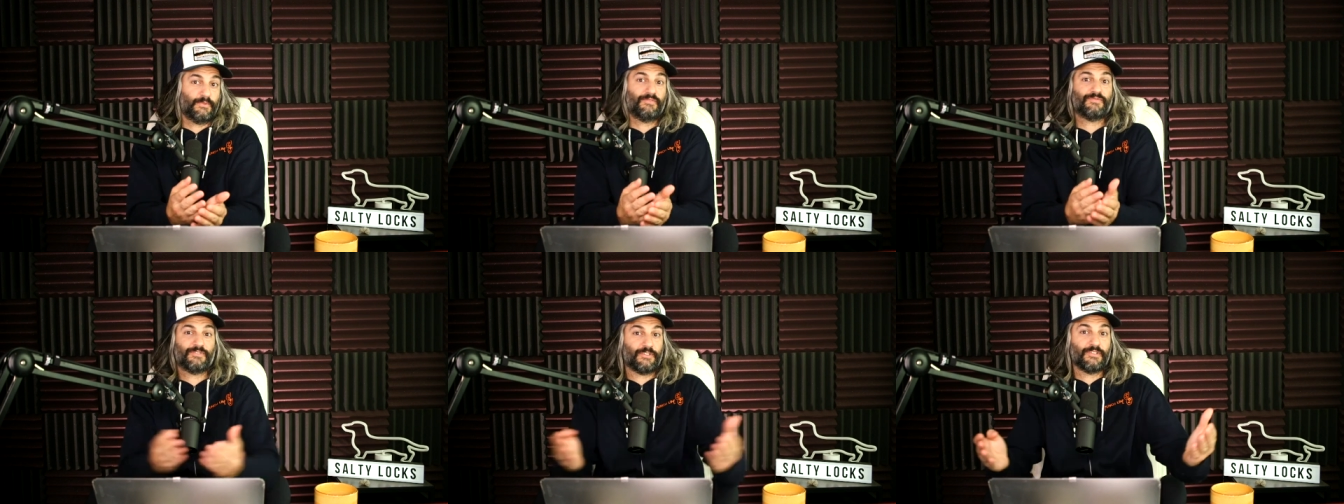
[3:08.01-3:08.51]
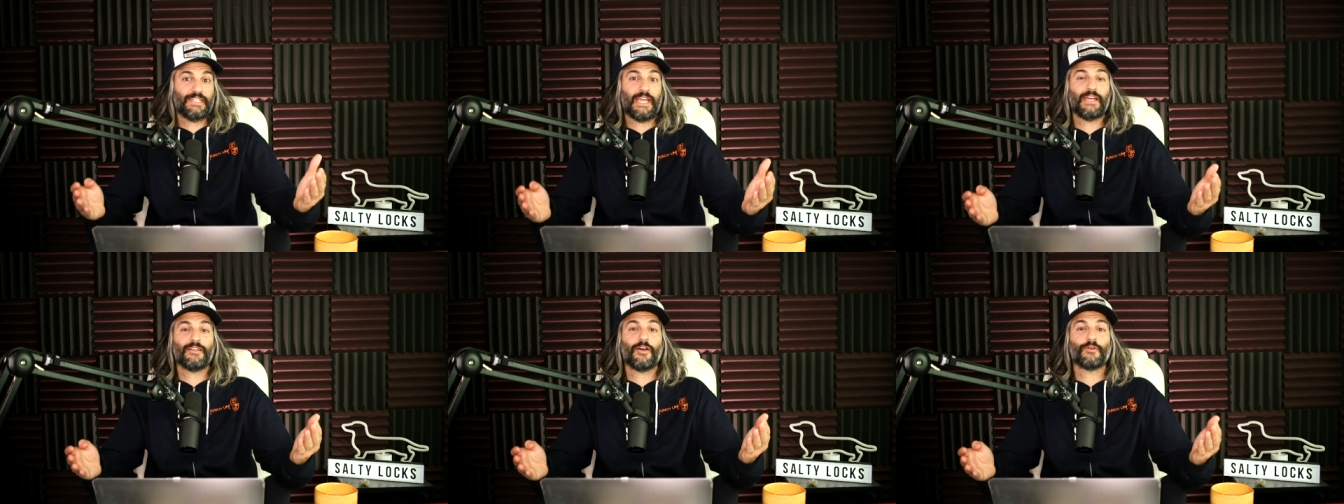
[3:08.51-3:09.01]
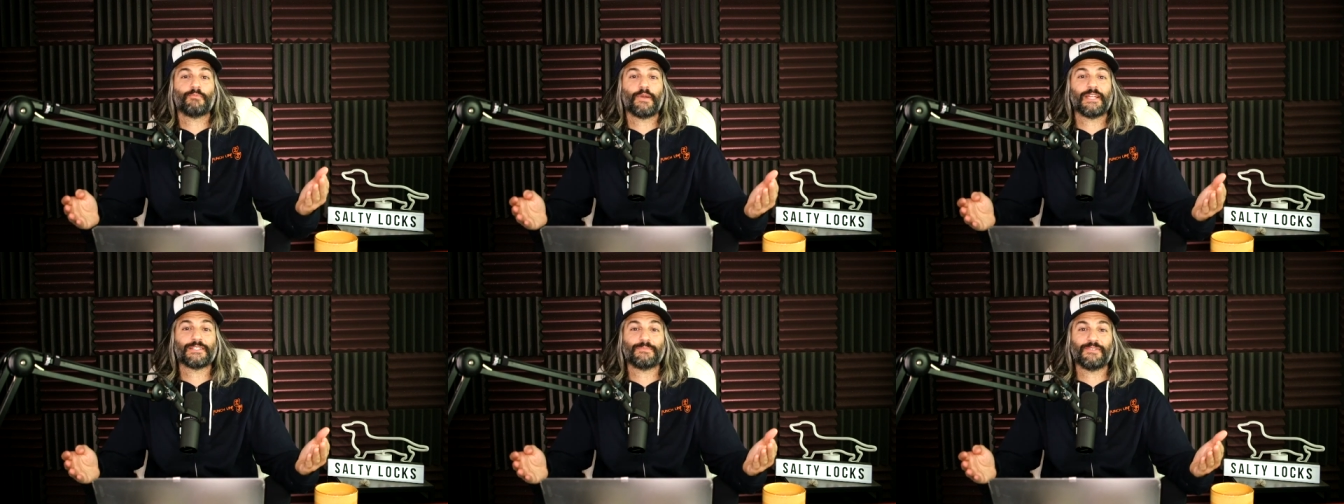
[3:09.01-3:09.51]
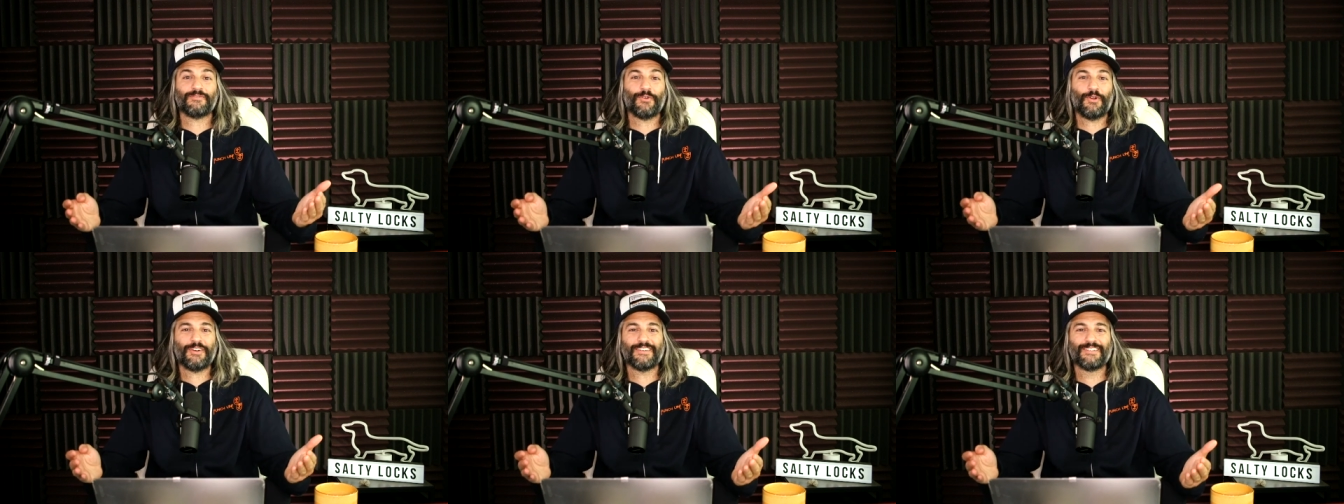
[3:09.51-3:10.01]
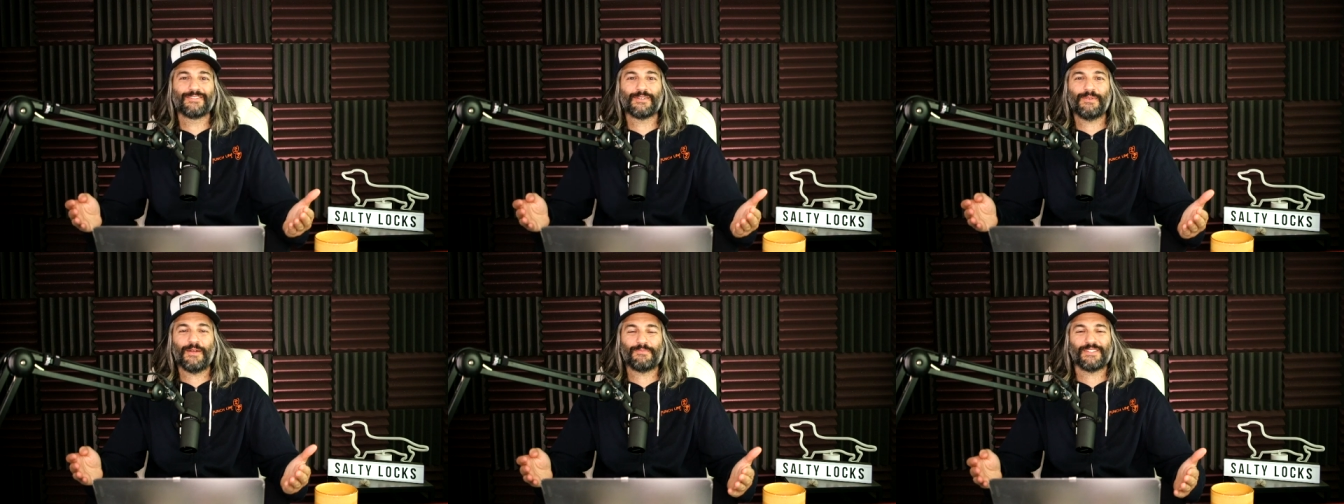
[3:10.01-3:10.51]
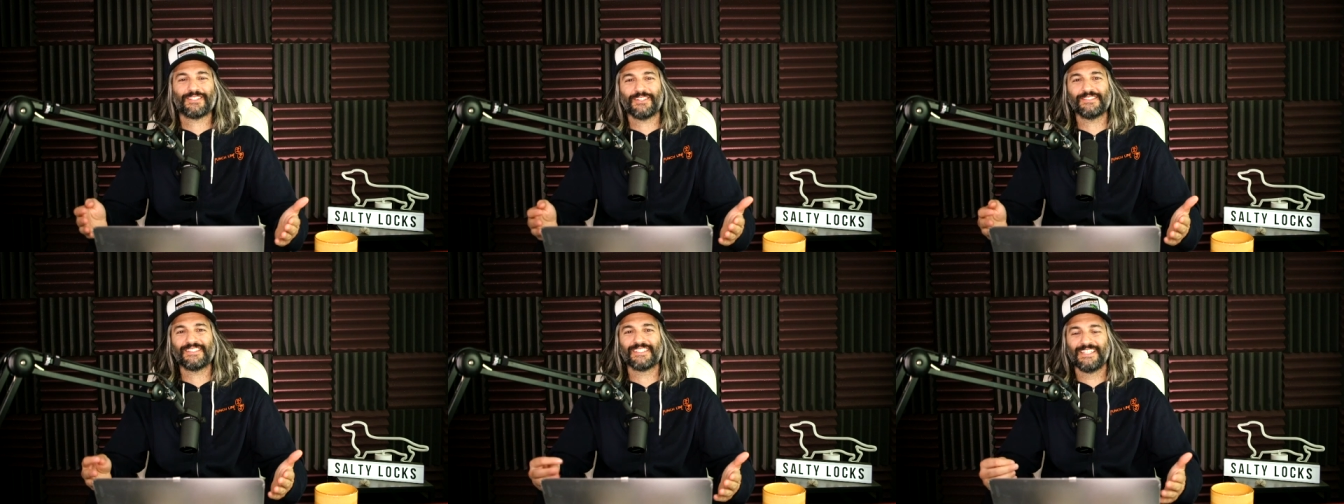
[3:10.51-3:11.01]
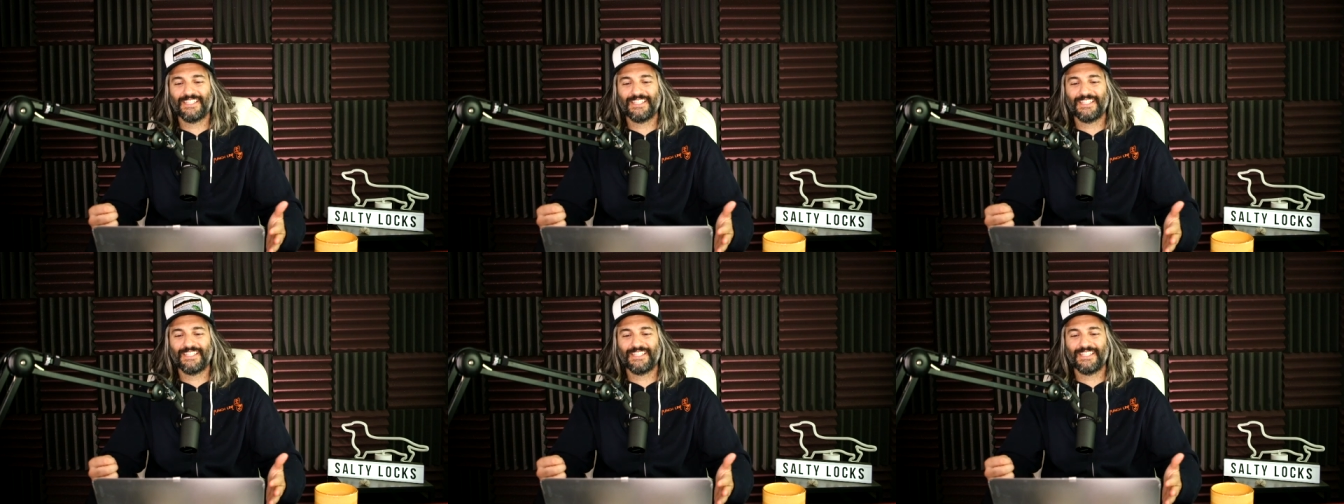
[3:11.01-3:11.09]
We've certainly had long breaks before from episodes.